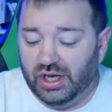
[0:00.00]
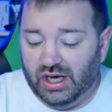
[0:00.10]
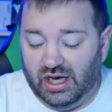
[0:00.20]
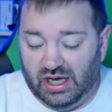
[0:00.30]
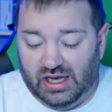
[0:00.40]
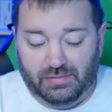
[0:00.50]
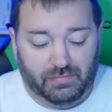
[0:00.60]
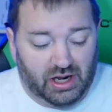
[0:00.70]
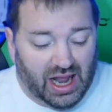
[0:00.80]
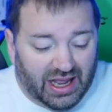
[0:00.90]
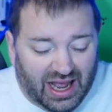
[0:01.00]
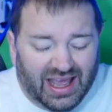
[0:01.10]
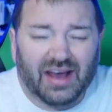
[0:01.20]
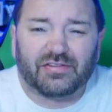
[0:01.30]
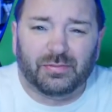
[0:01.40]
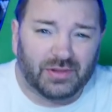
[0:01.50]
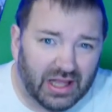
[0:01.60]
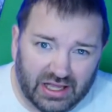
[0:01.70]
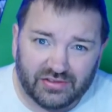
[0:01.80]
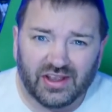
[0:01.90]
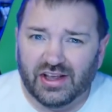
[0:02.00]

but I have some plans,